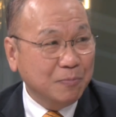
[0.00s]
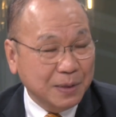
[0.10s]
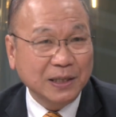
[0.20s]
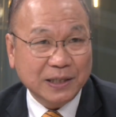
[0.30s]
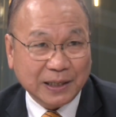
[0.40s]

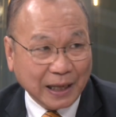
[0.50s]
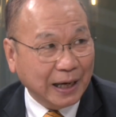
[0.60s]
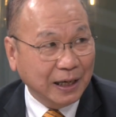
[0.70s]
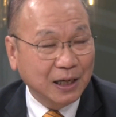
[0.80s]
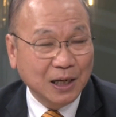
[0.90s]
means
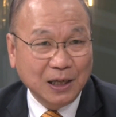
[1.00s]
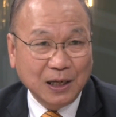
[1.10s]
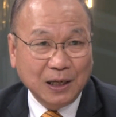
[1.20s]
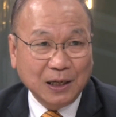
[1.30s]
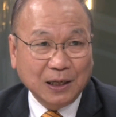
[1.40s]
that
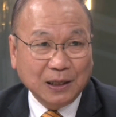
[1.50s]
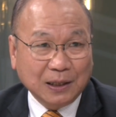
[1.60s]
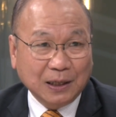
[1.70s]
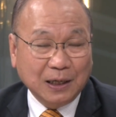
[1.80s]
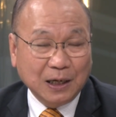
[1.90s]

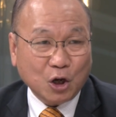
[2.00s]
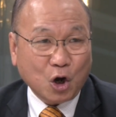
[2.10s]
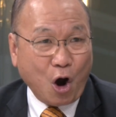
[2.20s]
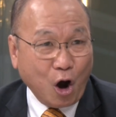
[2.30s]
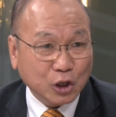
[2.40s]
the
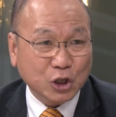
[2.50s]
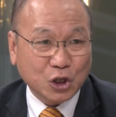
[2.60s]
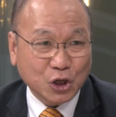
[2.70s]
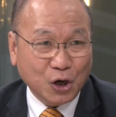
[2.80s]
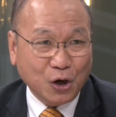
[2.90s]

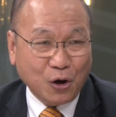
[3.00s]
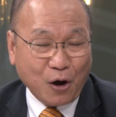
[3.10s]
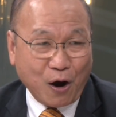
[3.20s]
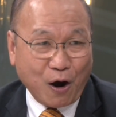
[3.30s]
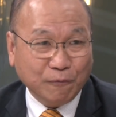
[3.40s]
cost
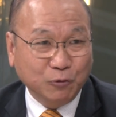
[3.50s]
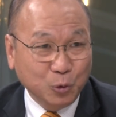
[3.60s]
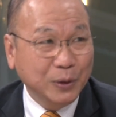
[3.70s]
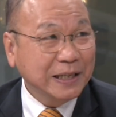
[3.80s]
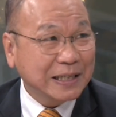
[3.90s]
of
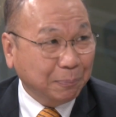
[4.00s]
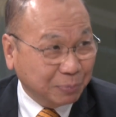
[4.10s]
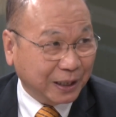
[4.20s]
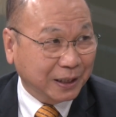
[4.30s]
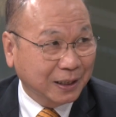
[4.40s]
doing
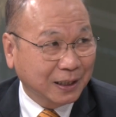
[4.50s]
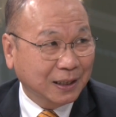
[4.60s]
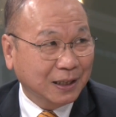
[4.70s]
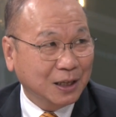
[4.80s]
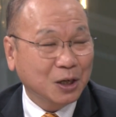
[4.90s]
something
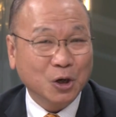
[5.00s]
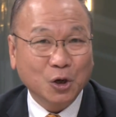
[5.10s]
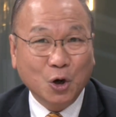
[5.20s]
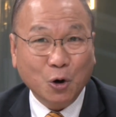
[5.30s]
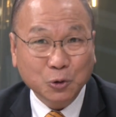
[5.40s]

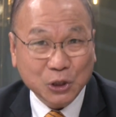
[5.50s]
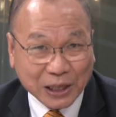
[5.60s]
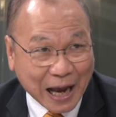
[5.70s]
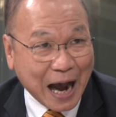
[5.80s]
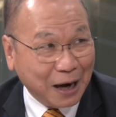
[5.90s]
goes
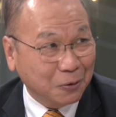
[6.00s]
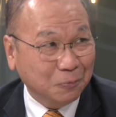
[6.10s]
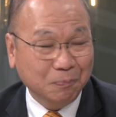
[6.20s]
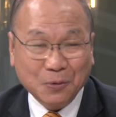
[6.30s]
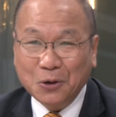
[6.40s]
down
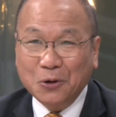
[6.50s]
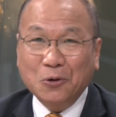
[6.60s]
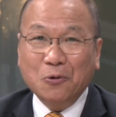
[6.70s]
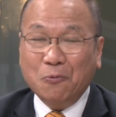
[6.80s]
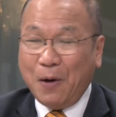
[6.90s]

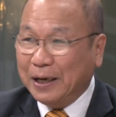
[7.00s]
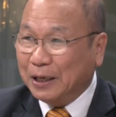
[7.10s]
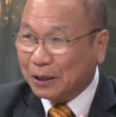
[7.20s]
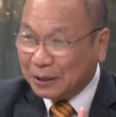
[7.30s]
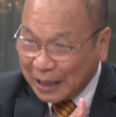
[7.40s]
when
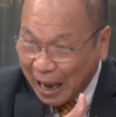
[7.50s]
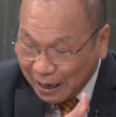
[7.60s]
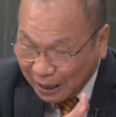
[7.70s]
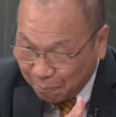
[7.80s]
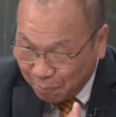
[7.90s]
the
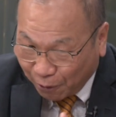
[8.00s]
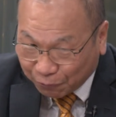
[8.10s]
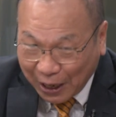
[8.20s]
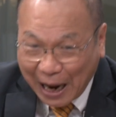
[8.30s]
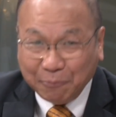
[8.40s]
number of
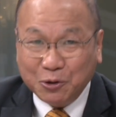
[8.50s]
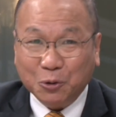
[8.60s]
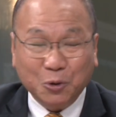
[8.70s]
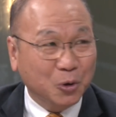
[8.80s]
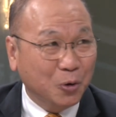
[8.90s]
times you
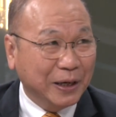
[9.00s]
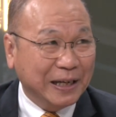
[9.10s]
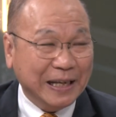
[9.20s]
do it